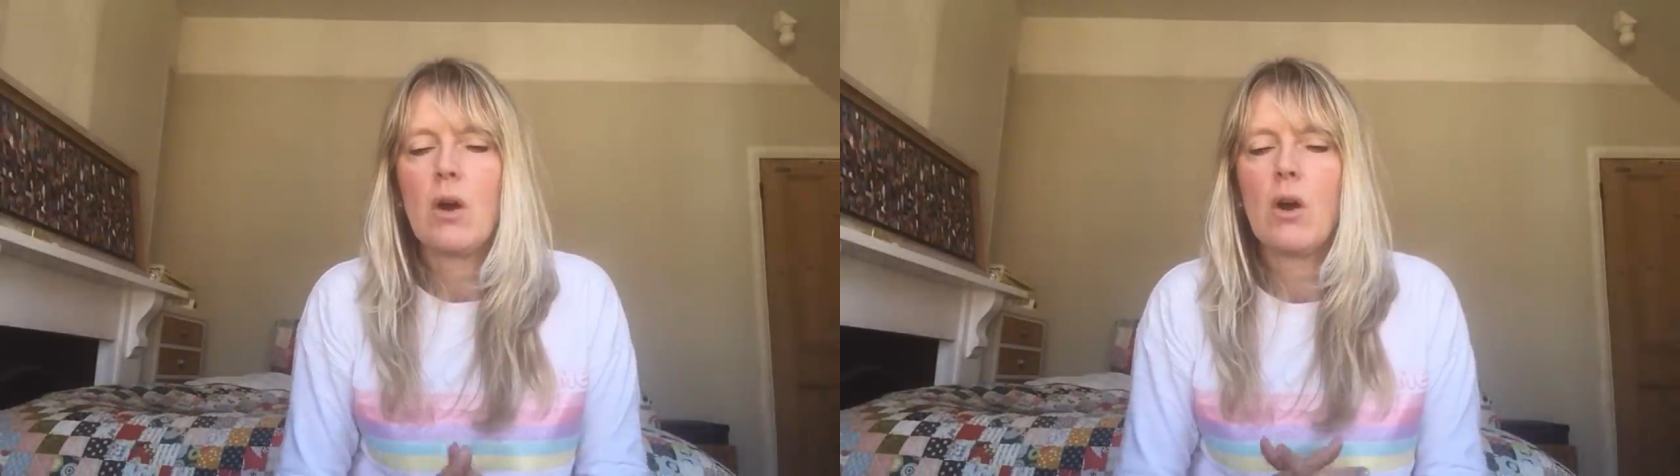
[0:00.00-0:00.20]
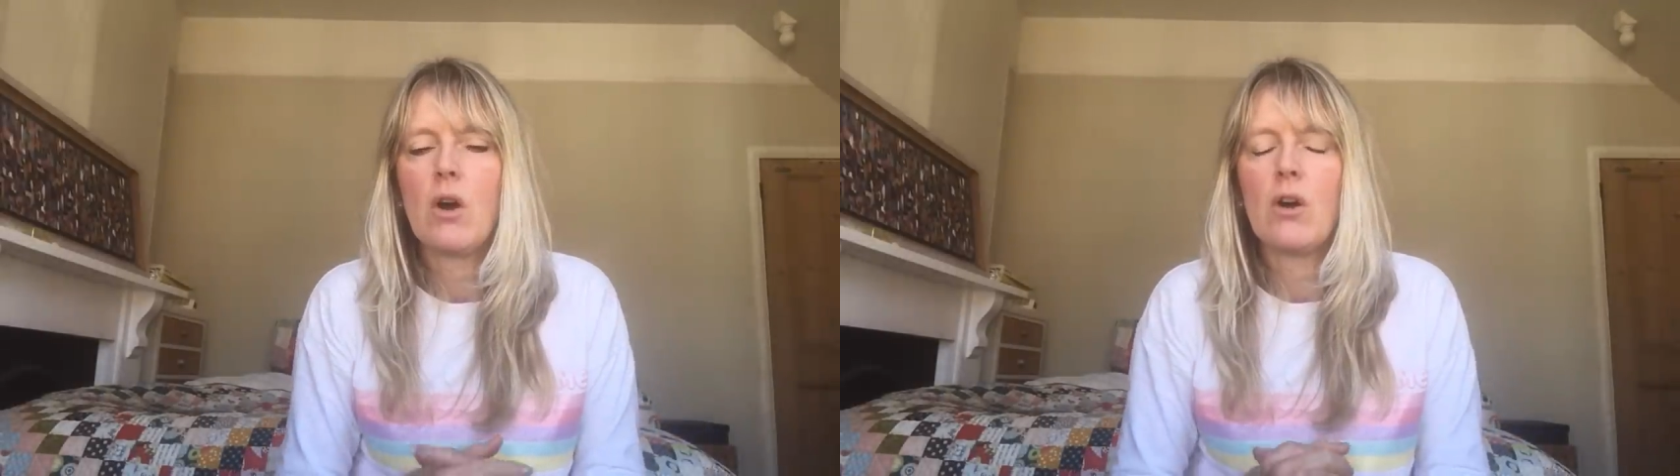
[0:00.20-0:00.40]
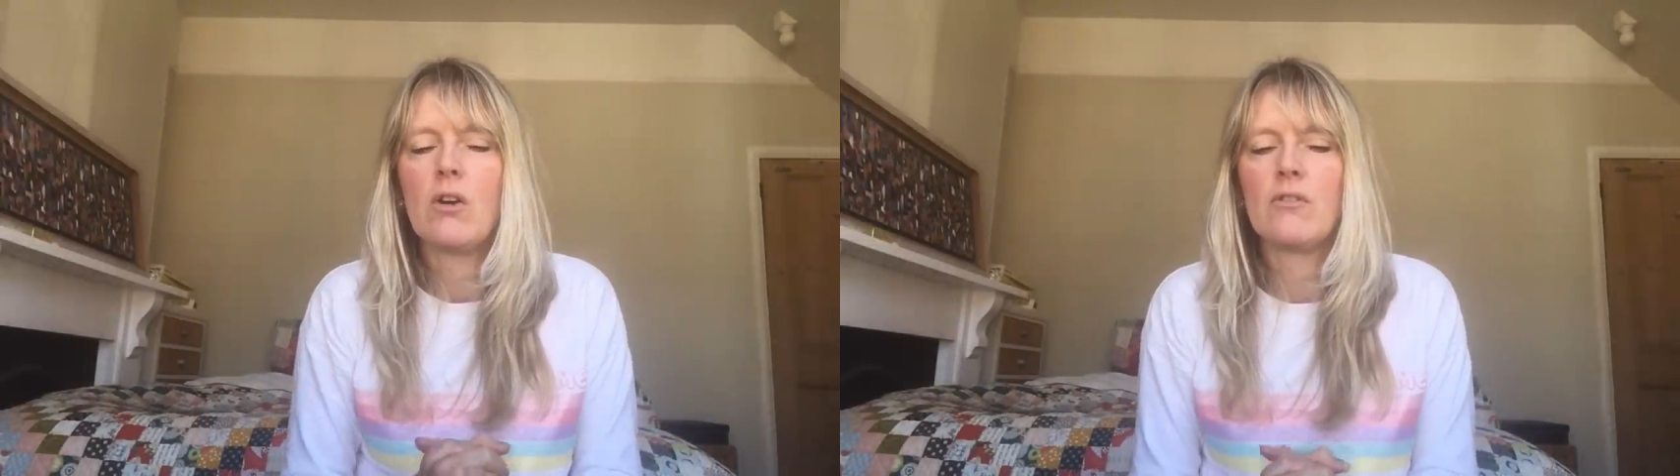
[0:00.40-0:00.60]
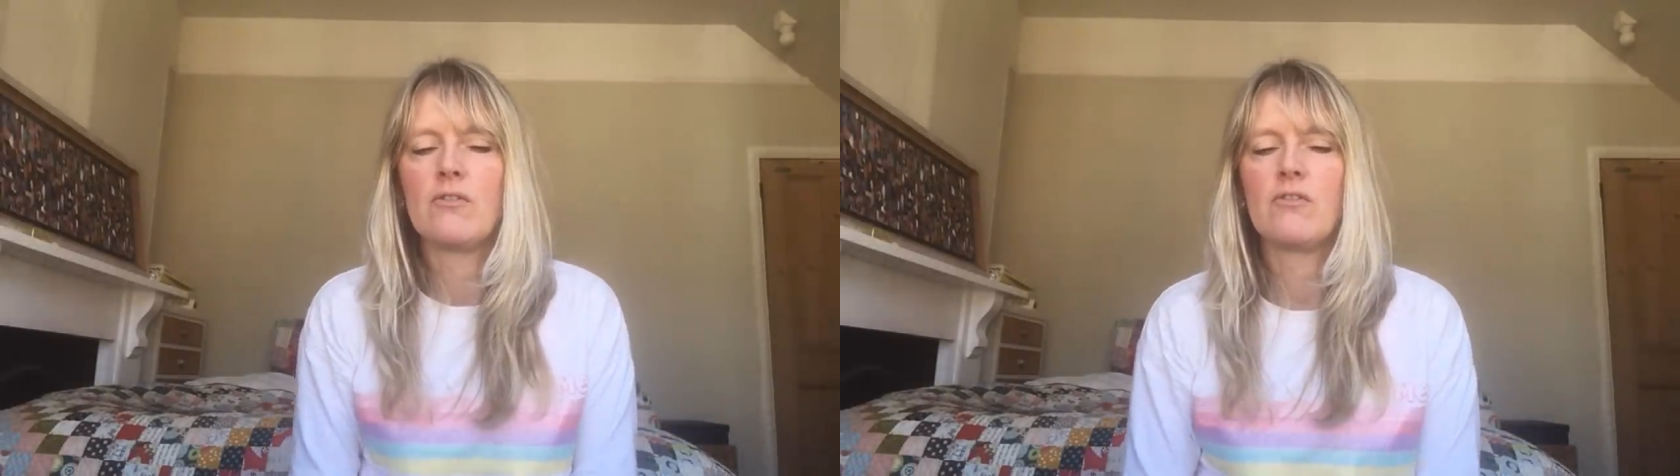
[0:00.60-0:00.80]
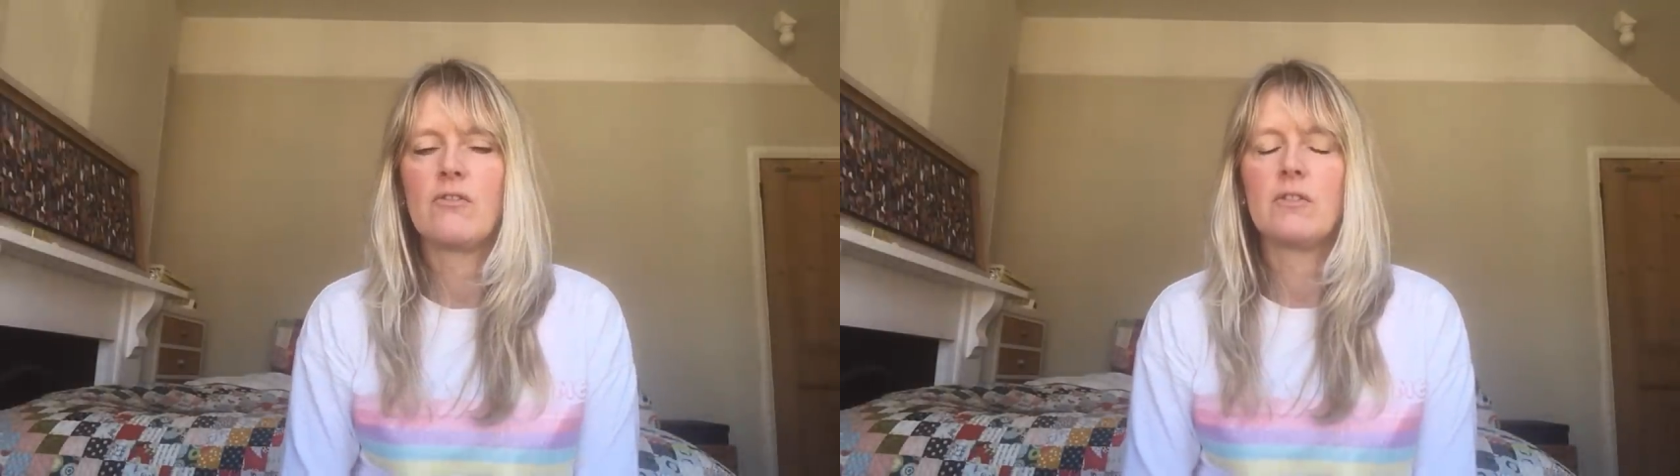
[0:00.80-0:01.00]

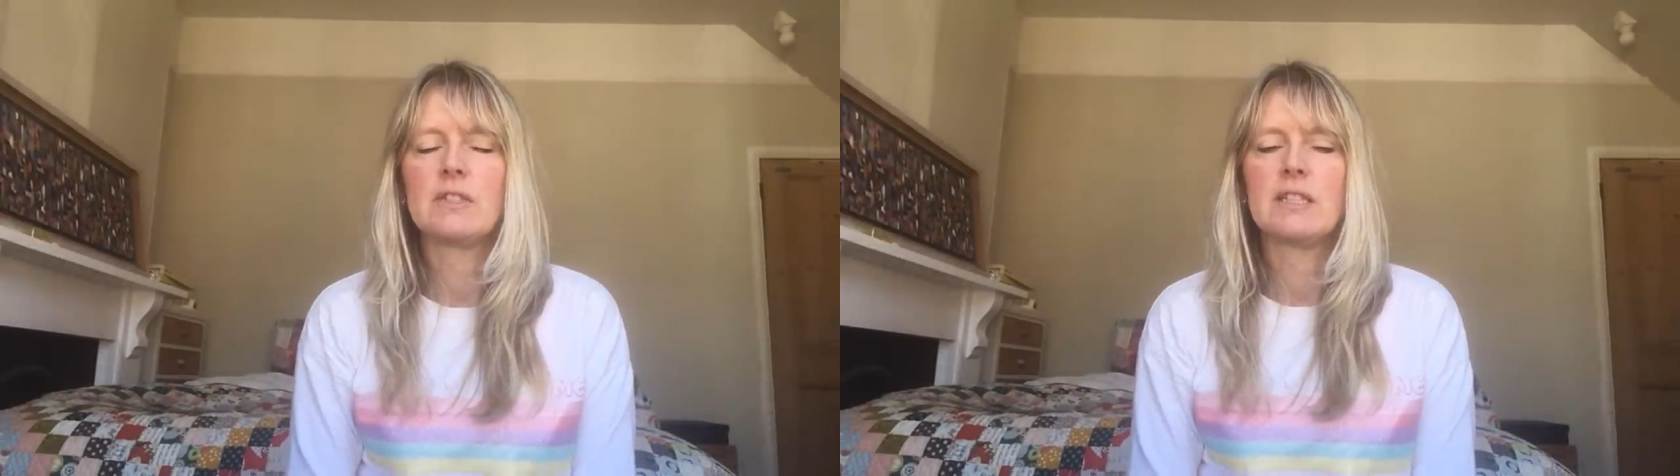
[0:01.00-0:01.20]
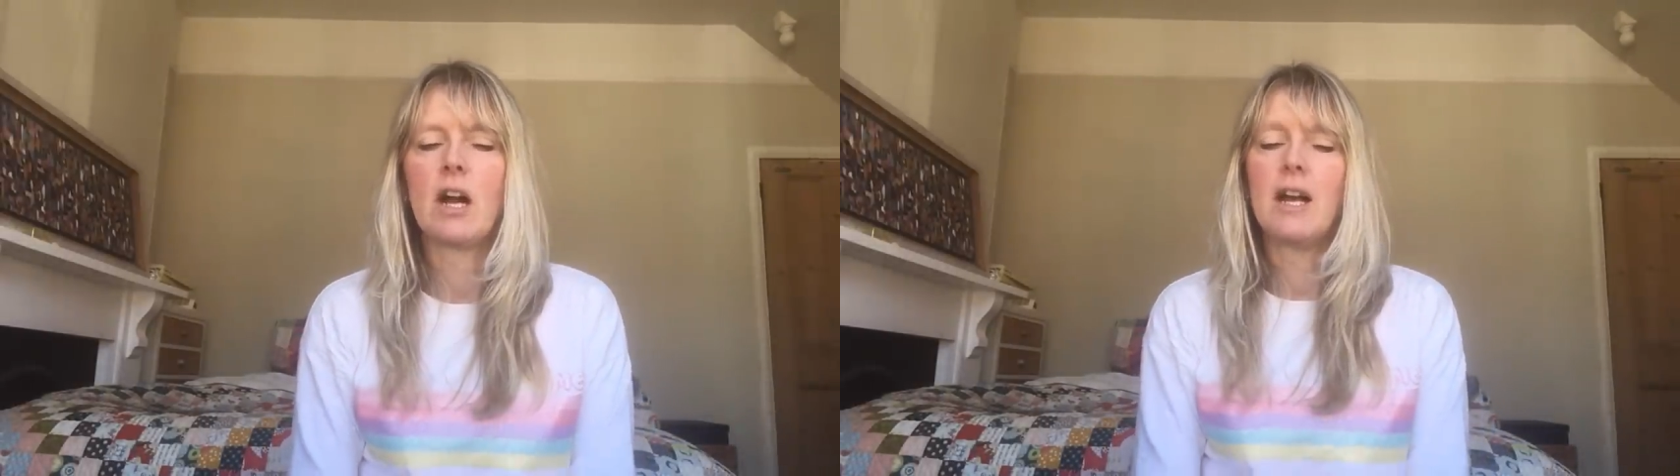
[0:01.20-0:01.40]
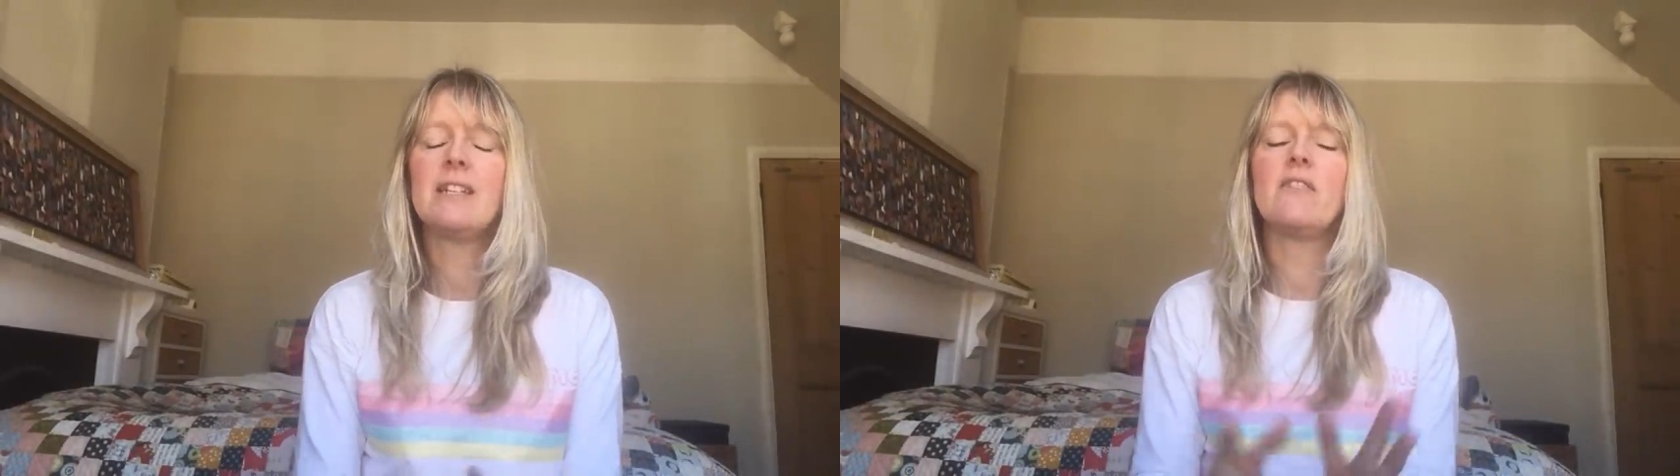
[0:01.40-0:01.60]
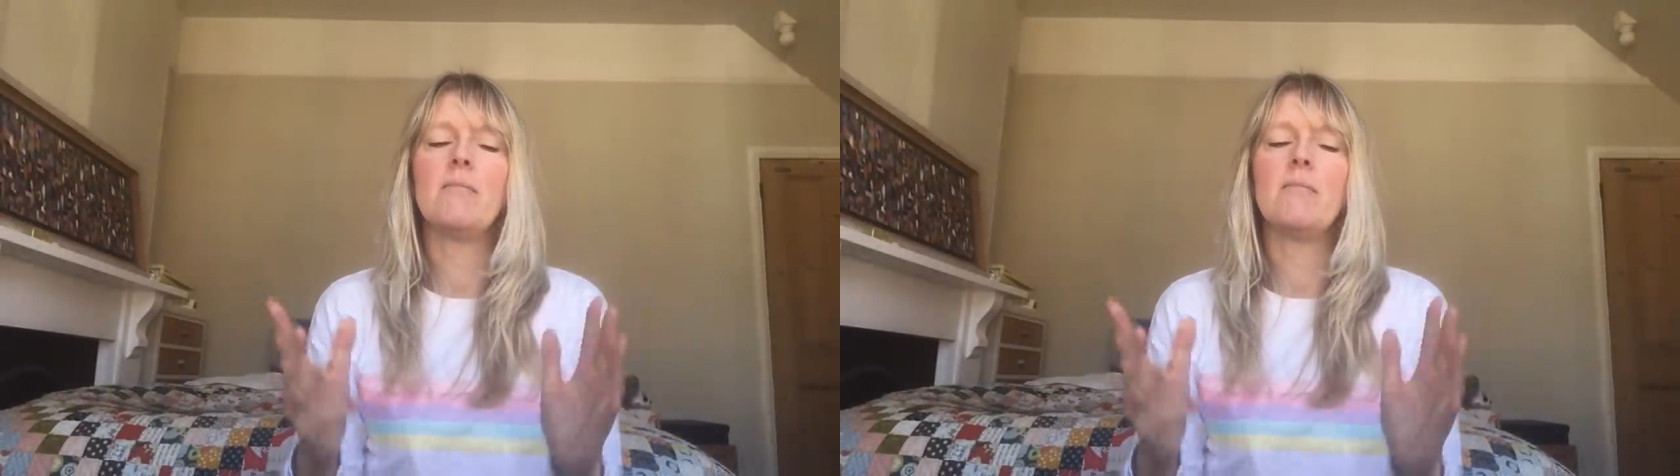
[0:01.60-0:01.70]
of kind